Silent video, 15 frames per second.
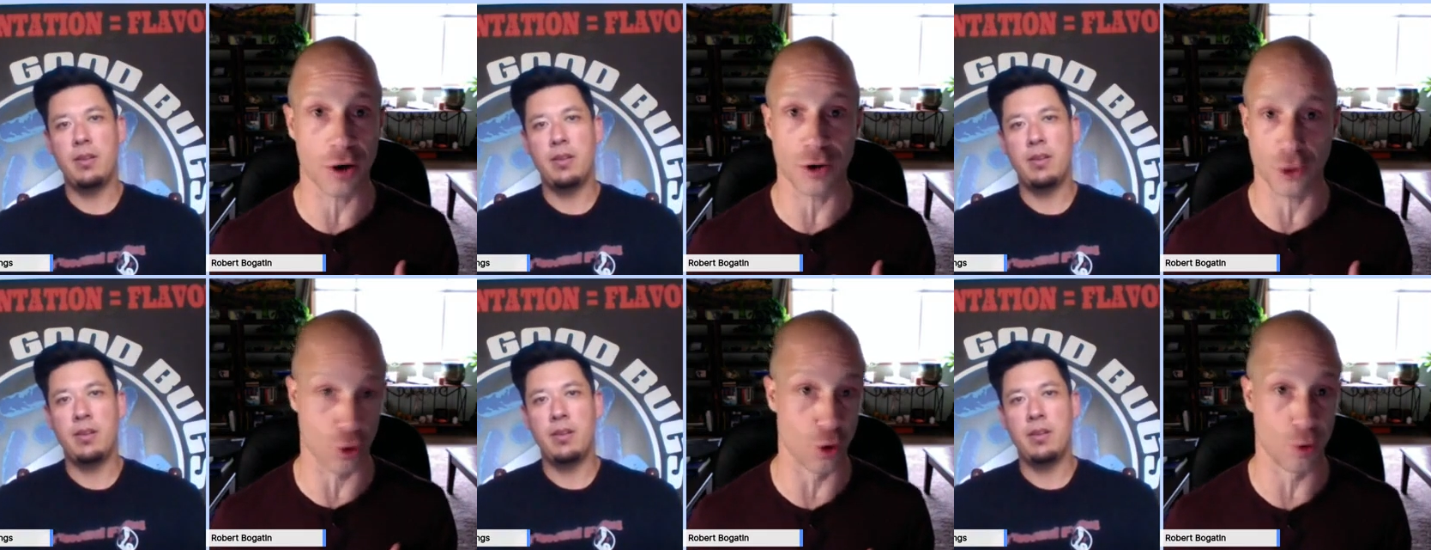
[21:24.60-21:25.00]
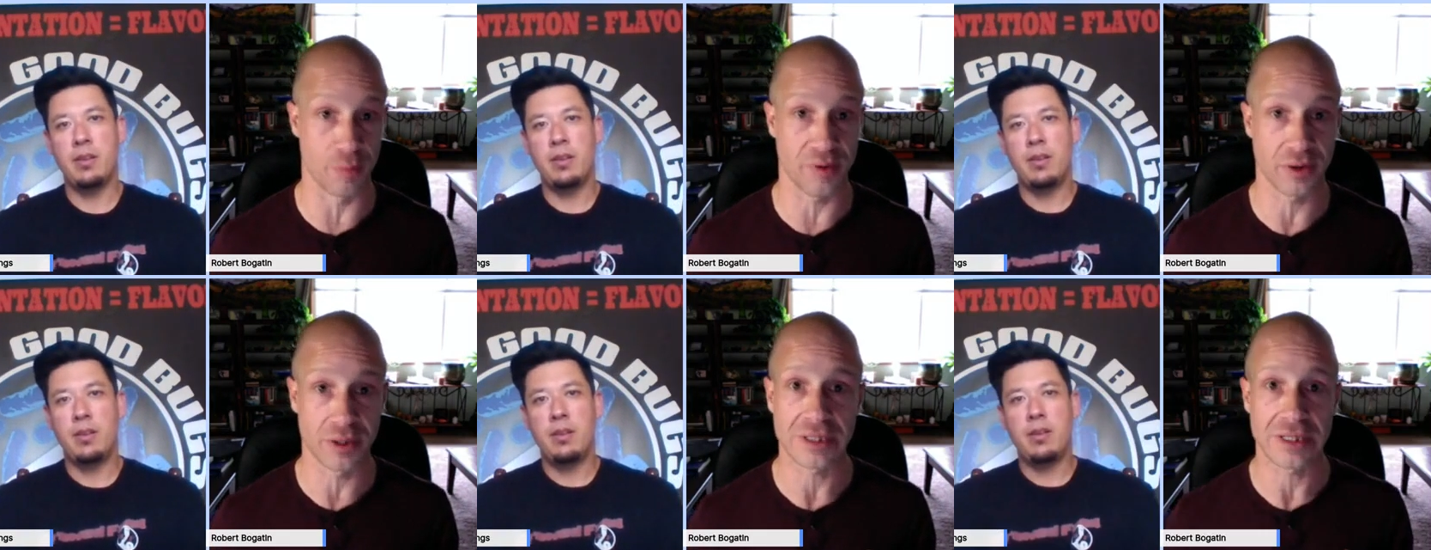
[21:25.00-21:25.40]
Speaker 1: group,
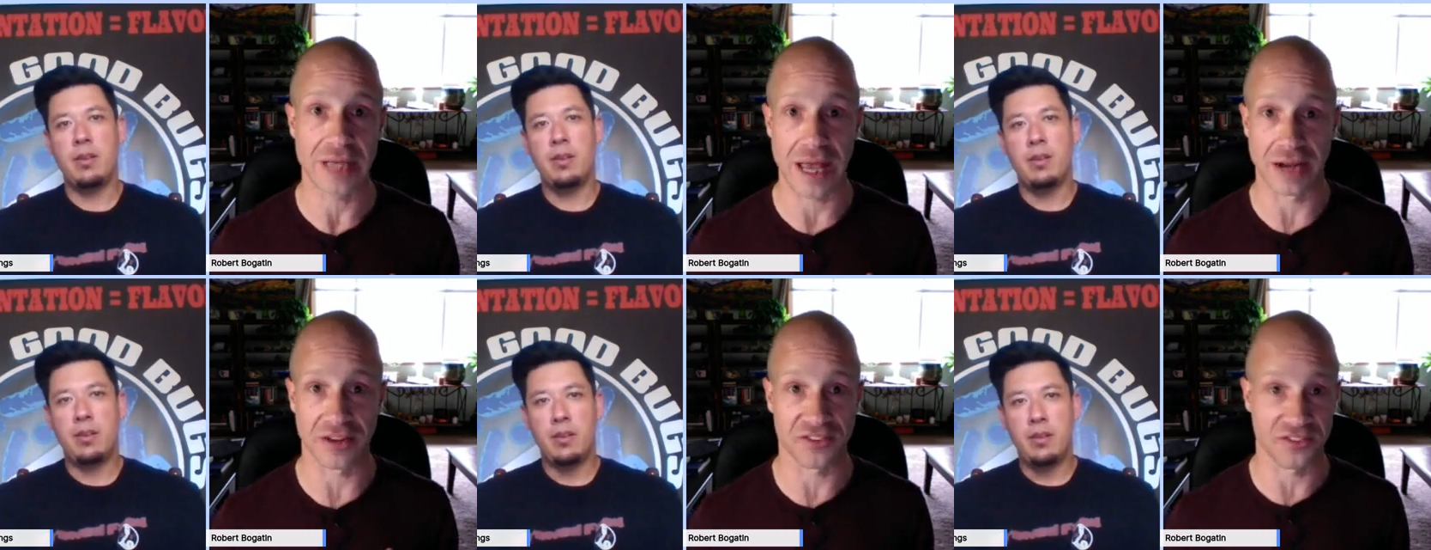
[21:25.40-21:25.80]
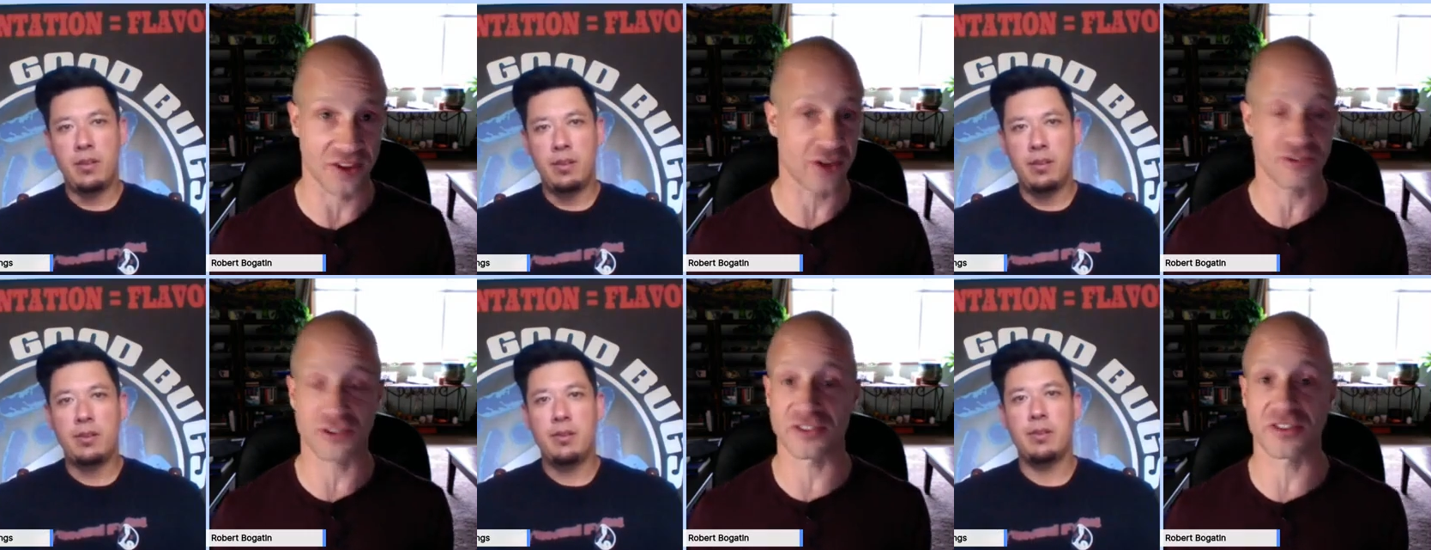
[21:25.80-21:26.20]
and it's
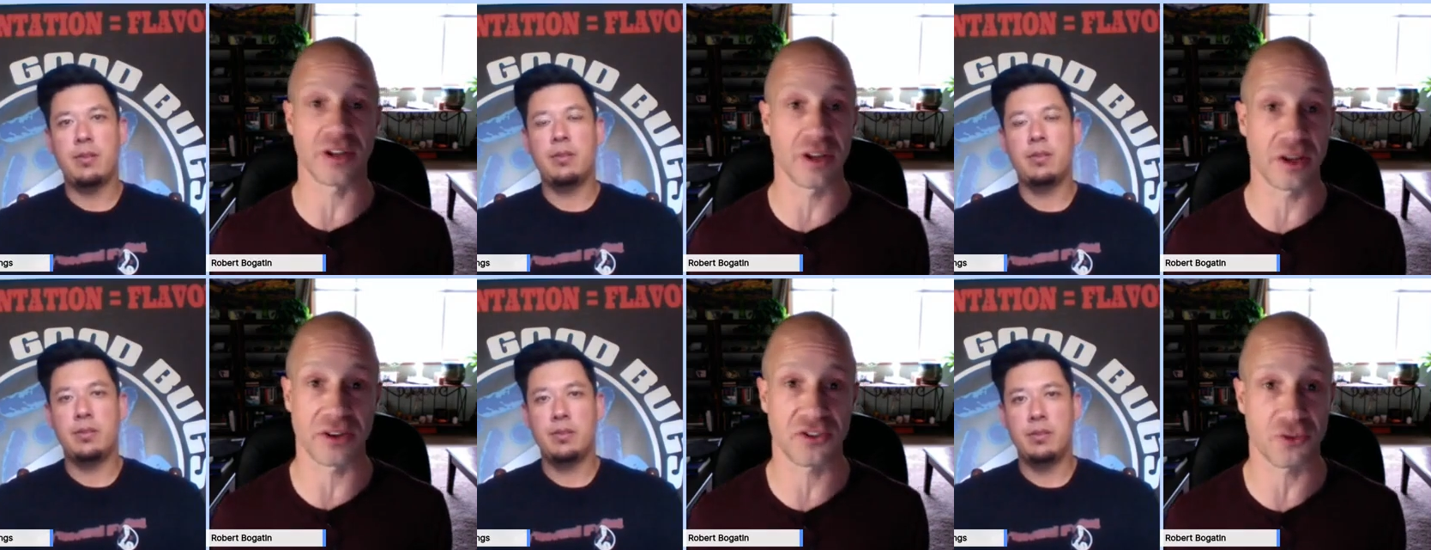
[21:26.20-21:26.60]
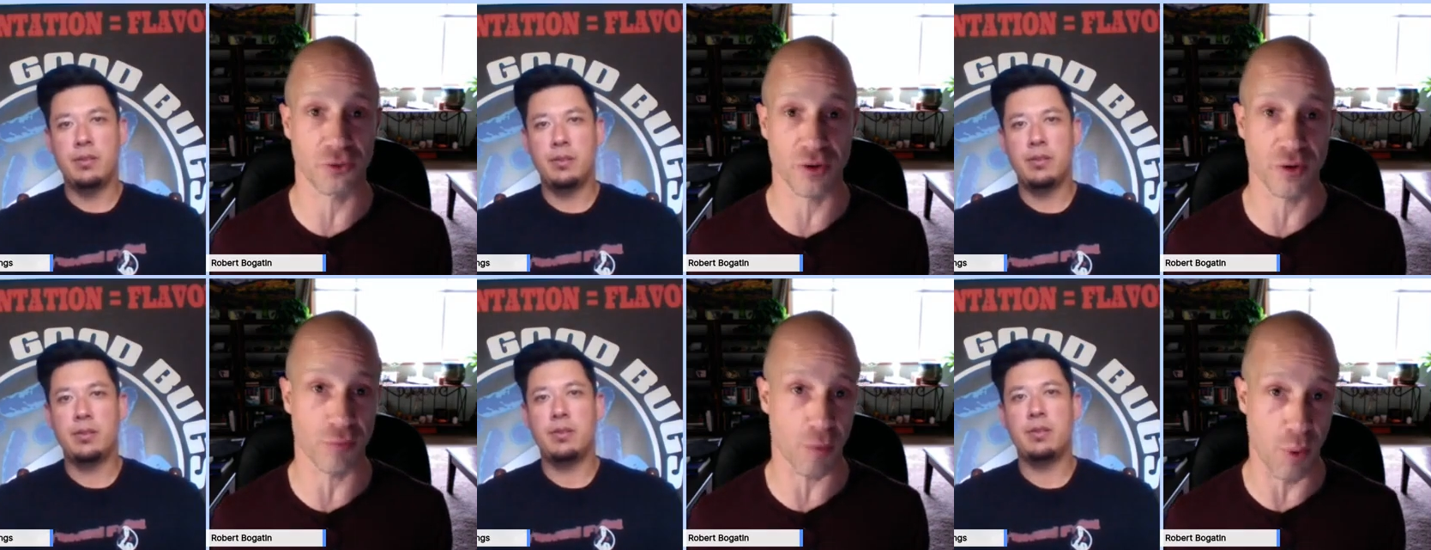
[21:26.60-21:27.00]
not just an
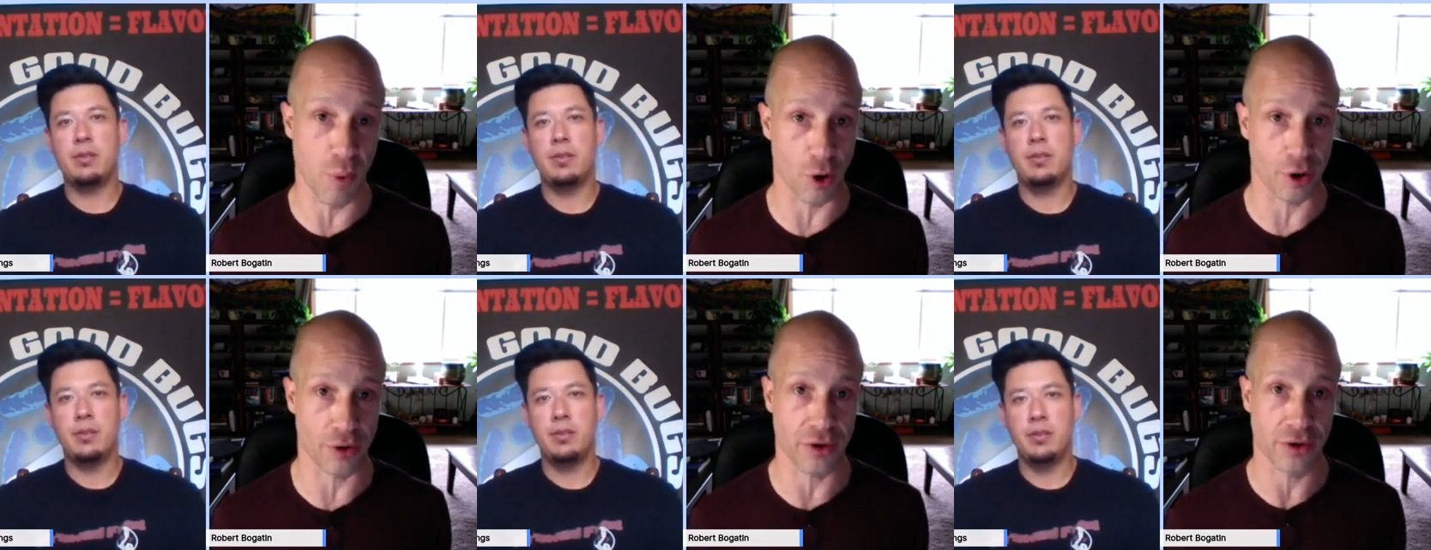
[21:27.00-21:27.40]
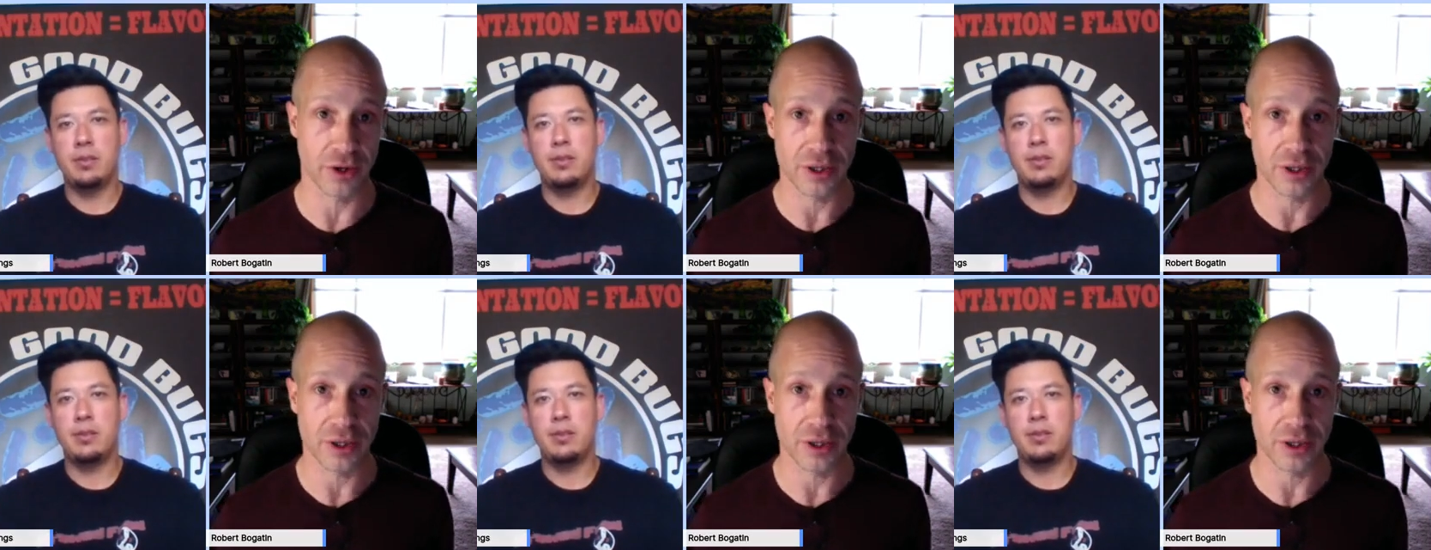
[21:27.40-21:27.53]
industry report.